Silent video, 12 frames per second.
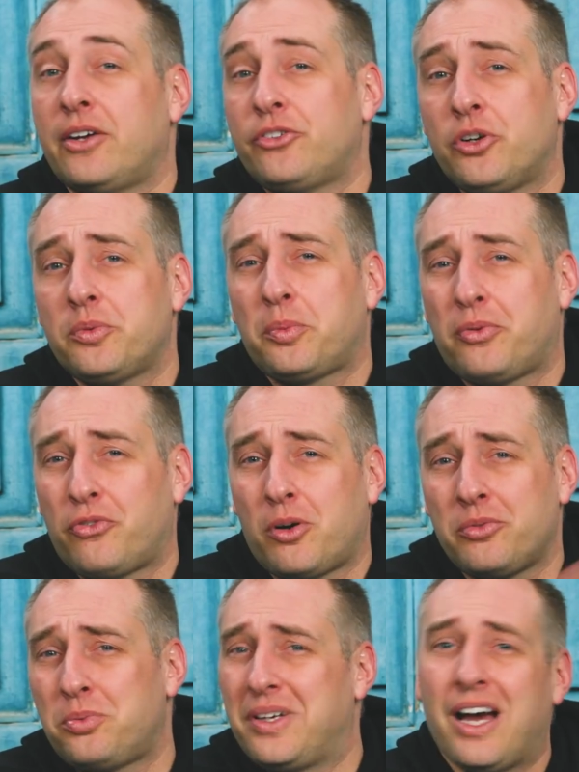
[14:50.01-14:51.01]
Now, in terms of
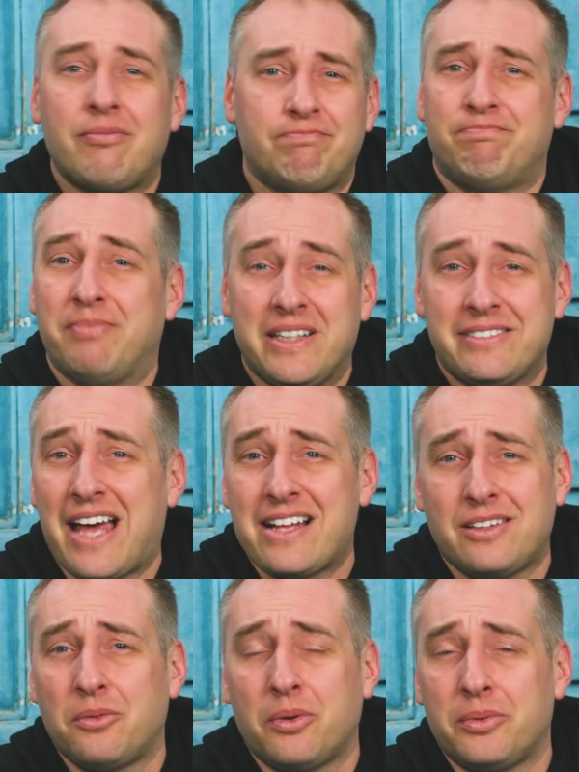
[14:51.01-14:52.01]
performance, we got
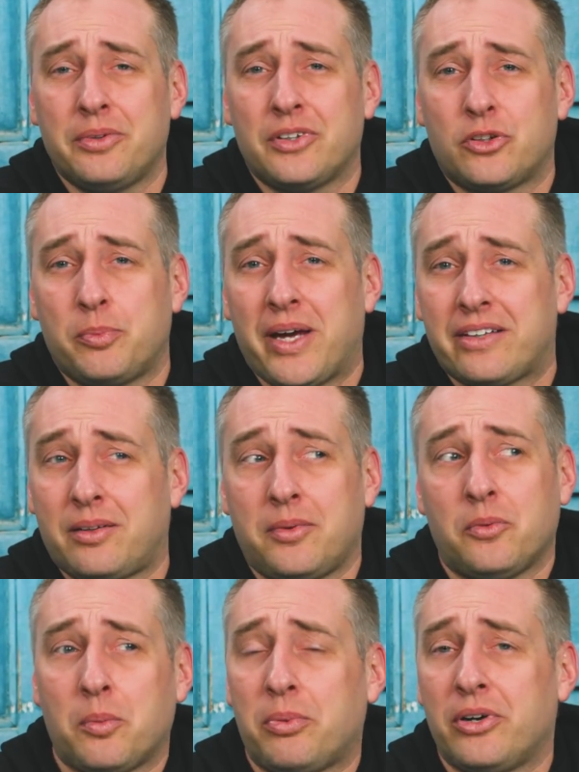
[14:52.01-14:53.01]
exactly what we would expect. I
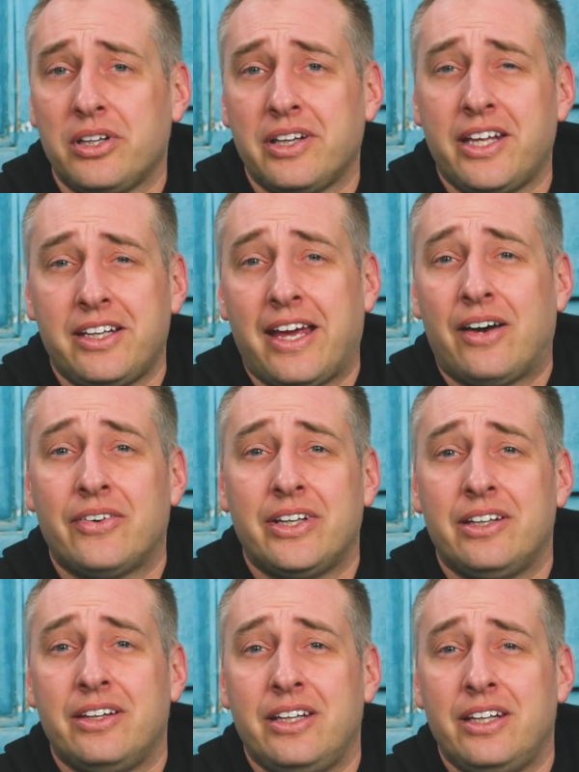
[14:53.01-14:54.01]
mean, we're pretty late now
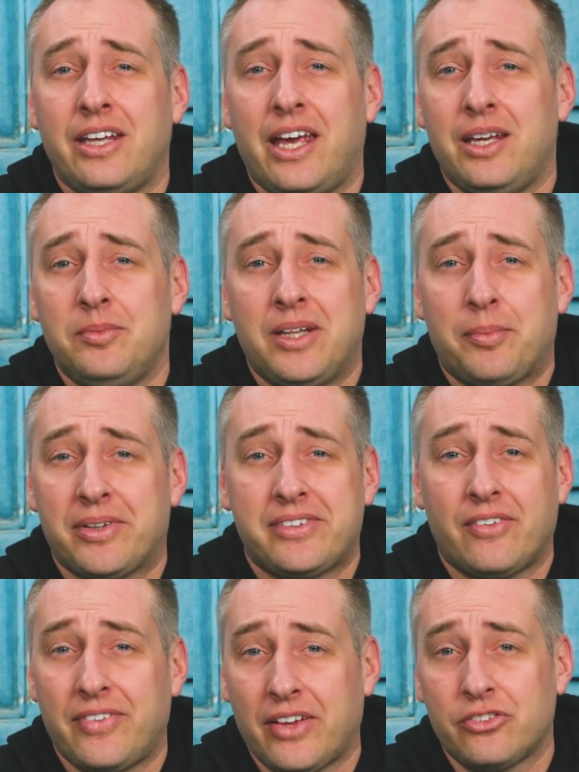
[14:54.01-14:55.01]
in the AMD EPYC
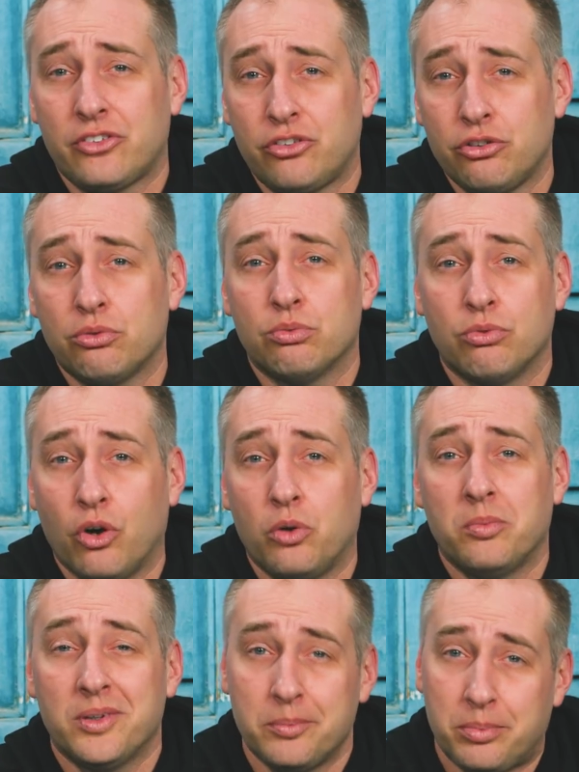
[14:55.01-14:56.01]
7002
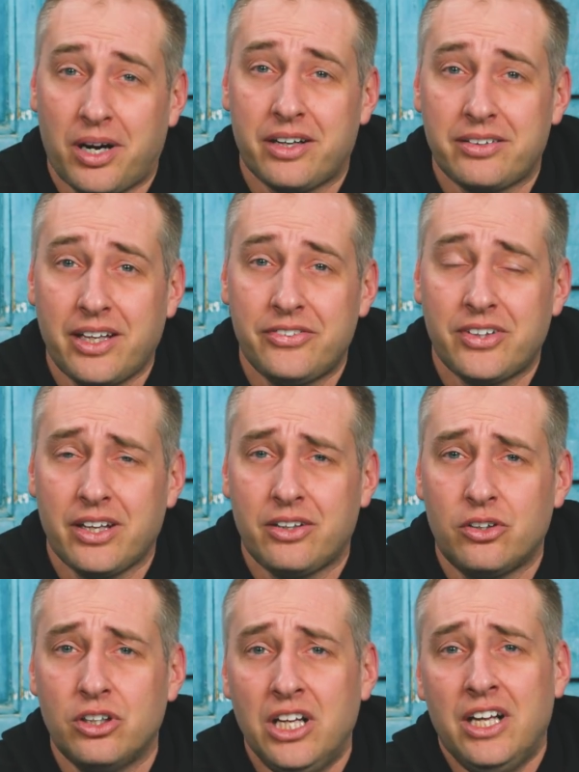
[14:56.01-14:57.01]
Rome product
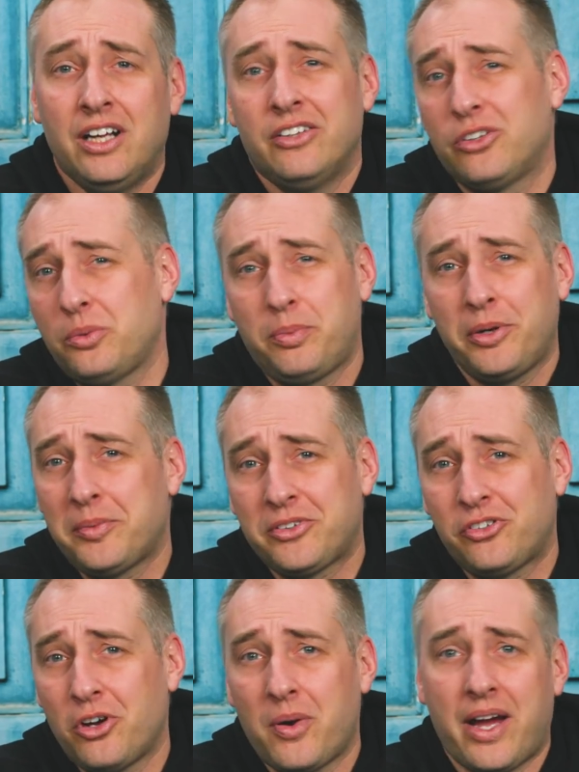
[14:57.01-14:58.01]
lifecycle, so we pretty
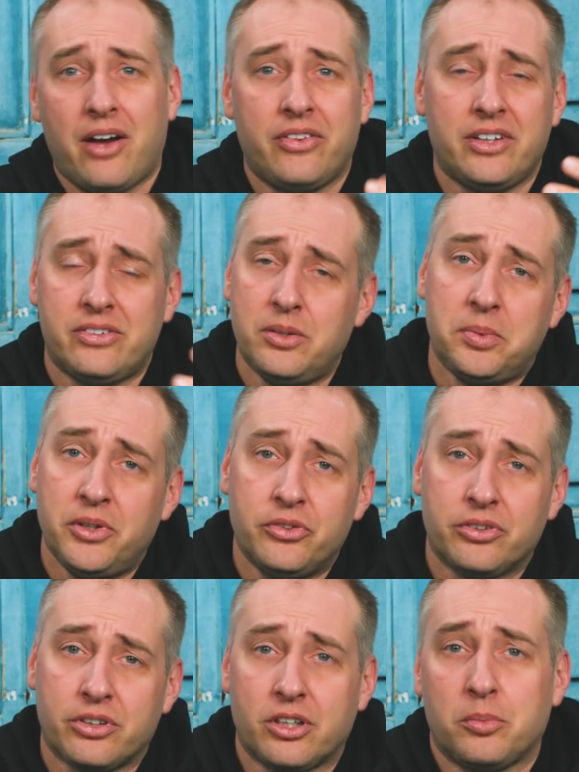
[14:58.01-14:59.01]
much know how the
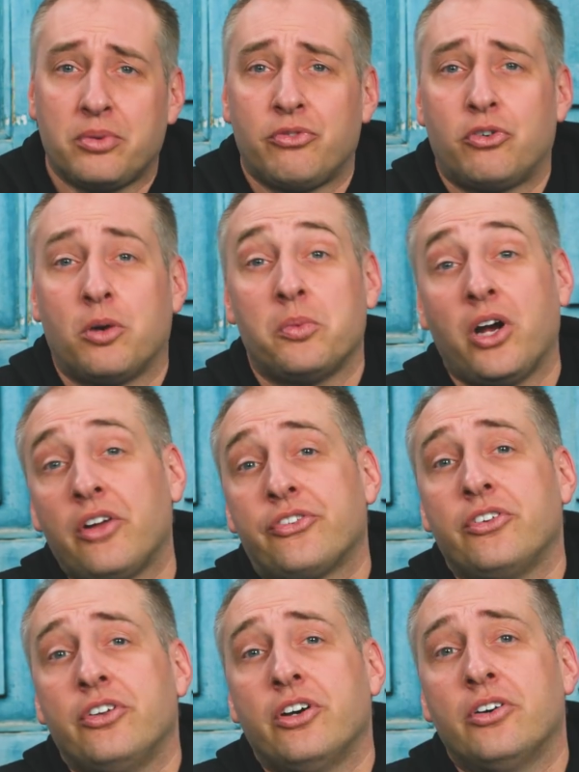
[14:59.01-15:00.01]
CPUs are going to perform. We
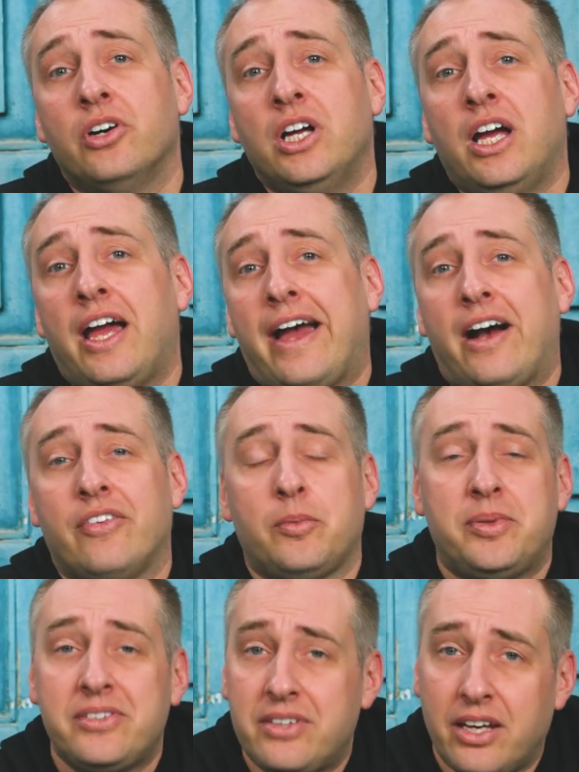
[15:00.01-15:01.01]
also know how the
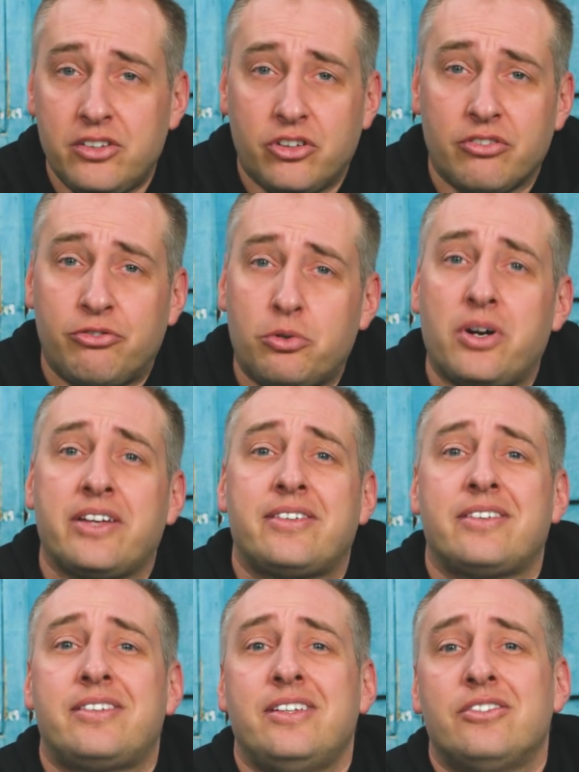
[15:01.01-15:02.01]
PCIe Gen 4
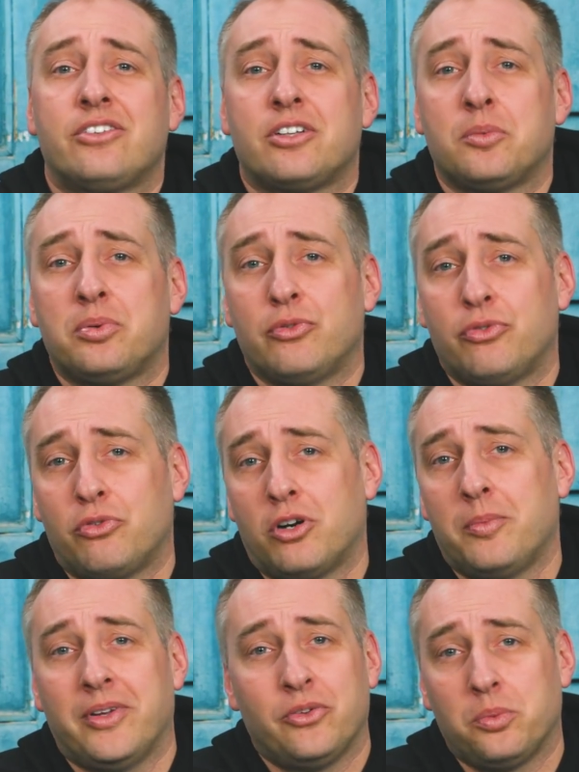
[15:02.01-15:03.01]
SSDs are going to
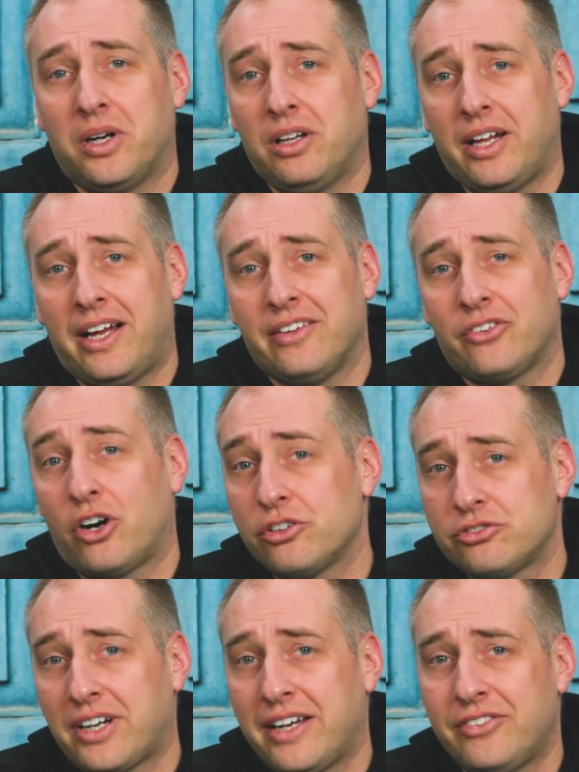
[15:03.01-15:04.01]
perform as well as
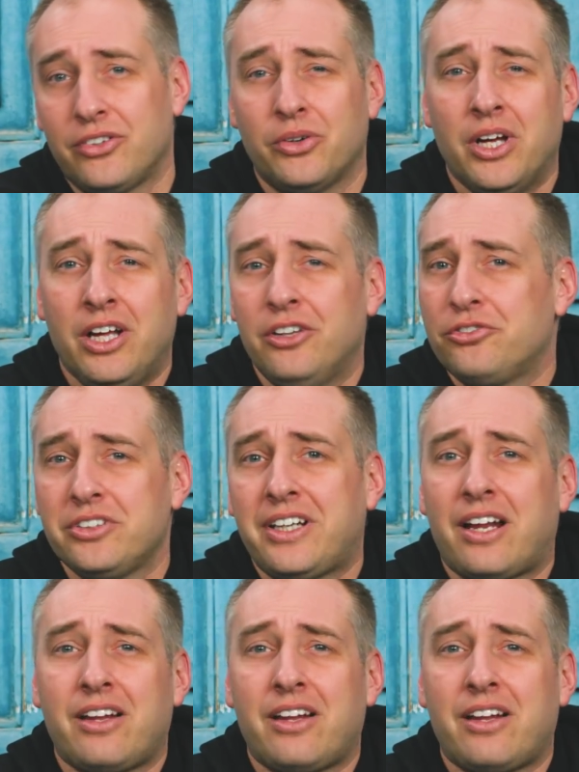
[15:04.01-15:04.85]
hard drives. So there's really